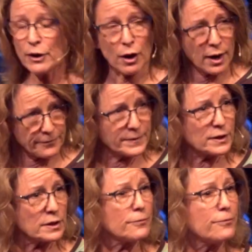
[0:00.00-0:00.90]
they are
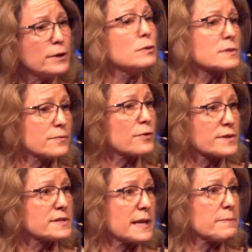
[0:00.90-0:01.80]
often confused
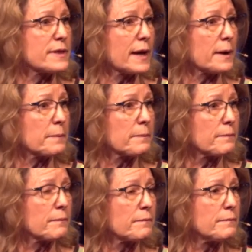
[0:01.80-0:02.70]
for the same thing.
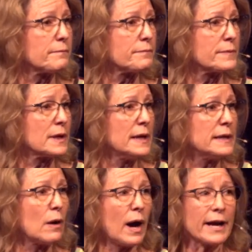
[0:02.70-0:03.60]

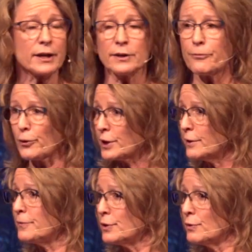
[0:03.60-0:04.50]
Now, I can
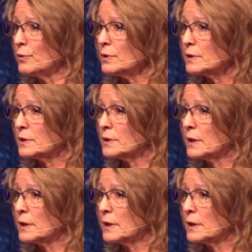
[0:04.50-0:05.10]
forgive you